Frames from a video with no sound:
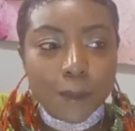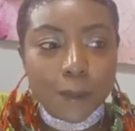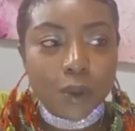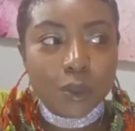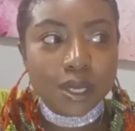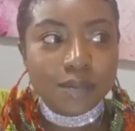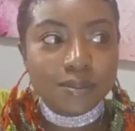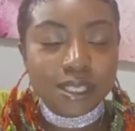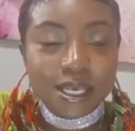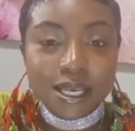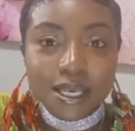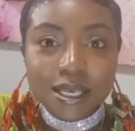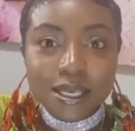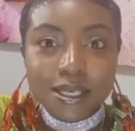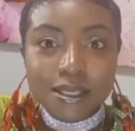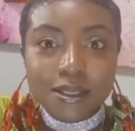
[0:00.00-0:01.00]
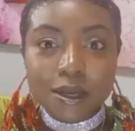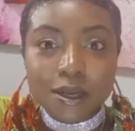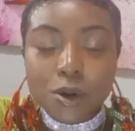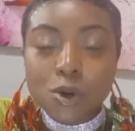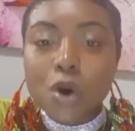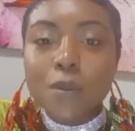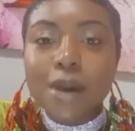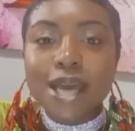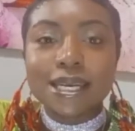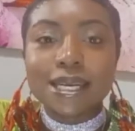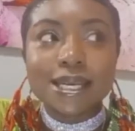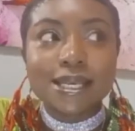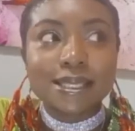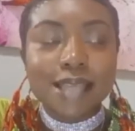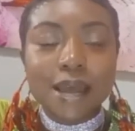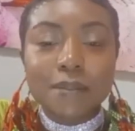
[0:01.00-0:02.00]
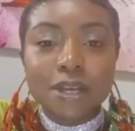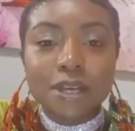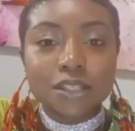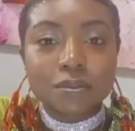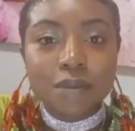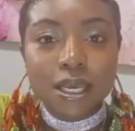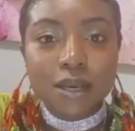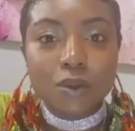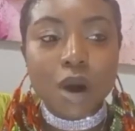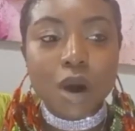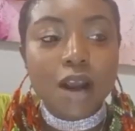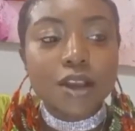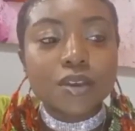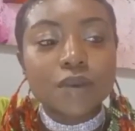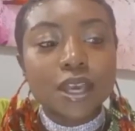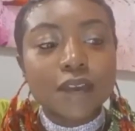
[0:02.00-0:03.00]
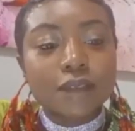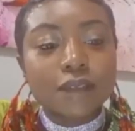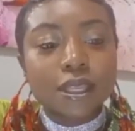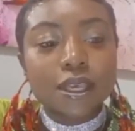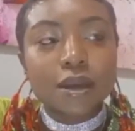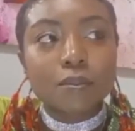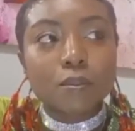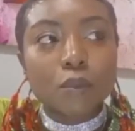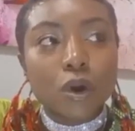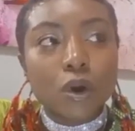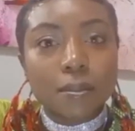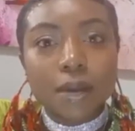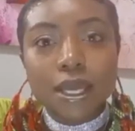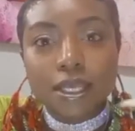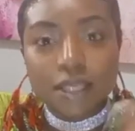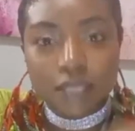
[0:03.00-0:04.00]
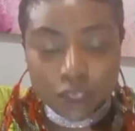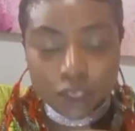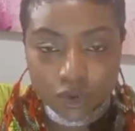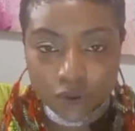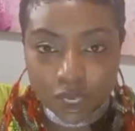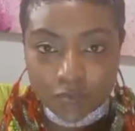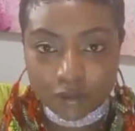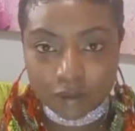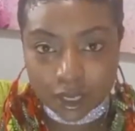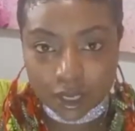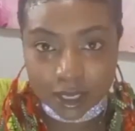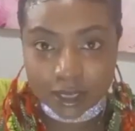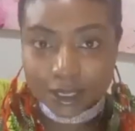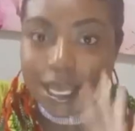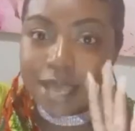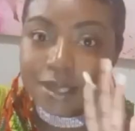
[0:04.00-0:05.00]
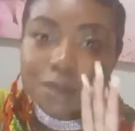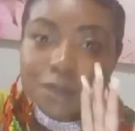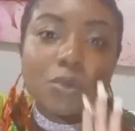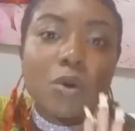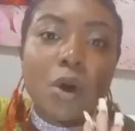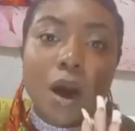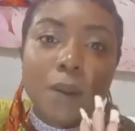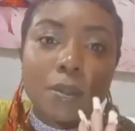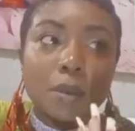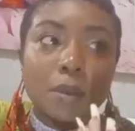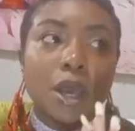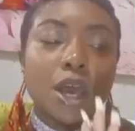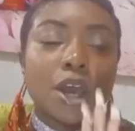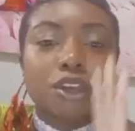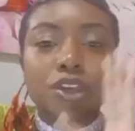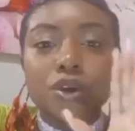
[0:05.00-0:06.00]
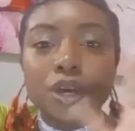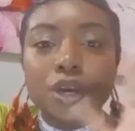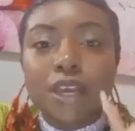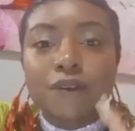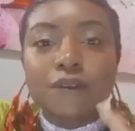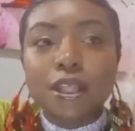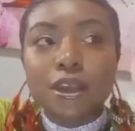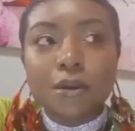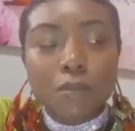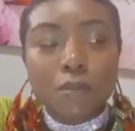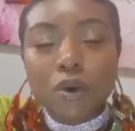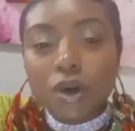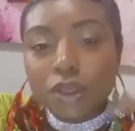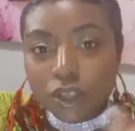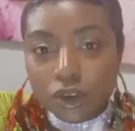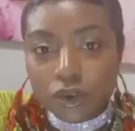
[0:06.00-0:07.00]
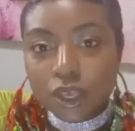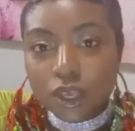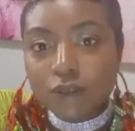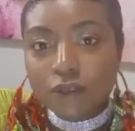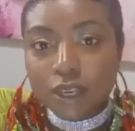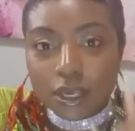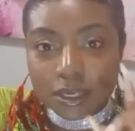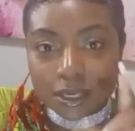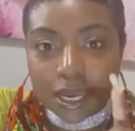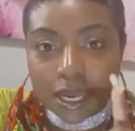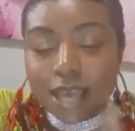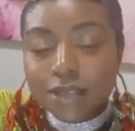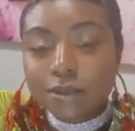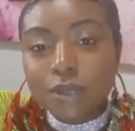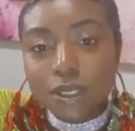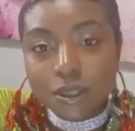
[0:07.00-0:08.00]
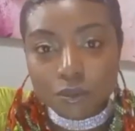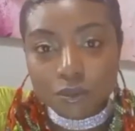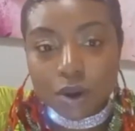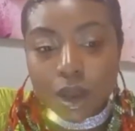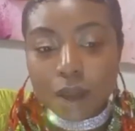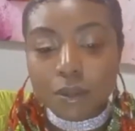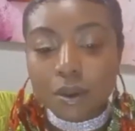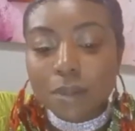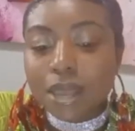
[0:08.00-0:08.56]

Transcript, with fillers: But what I'm saying is nobody needs that much money. Why are you giving them more money than you're giving us? That's the problem. You're giving them more than you're giving us, and that's when it's a problem.